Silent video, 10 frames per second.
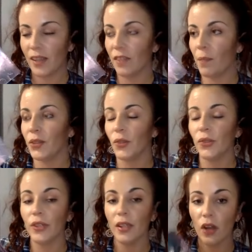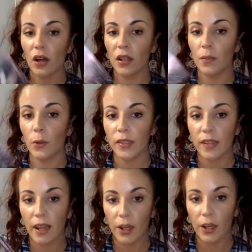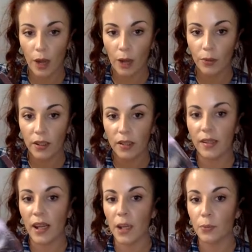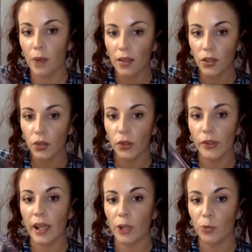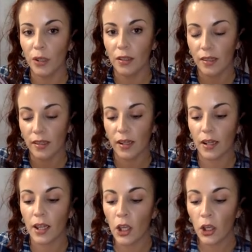Ace of Pentacles is all about staying grounded, staying practical, staying realistic,